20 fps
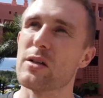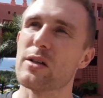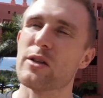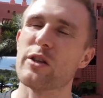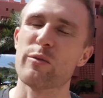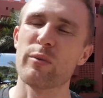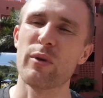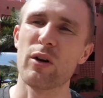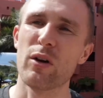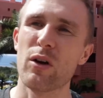
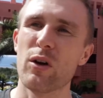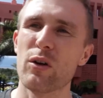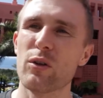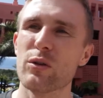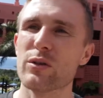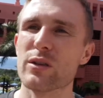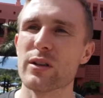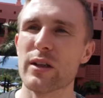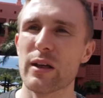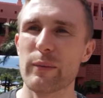small
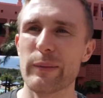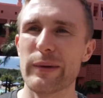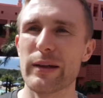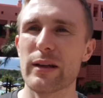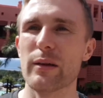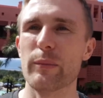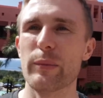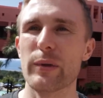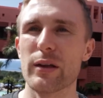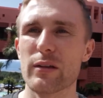holes can
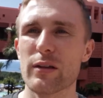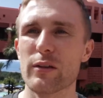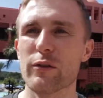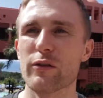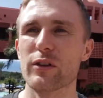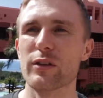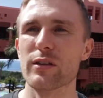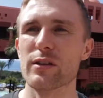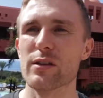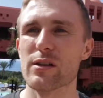make a big
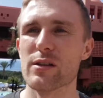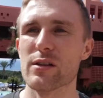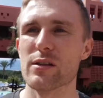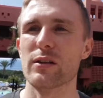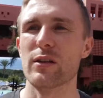difference.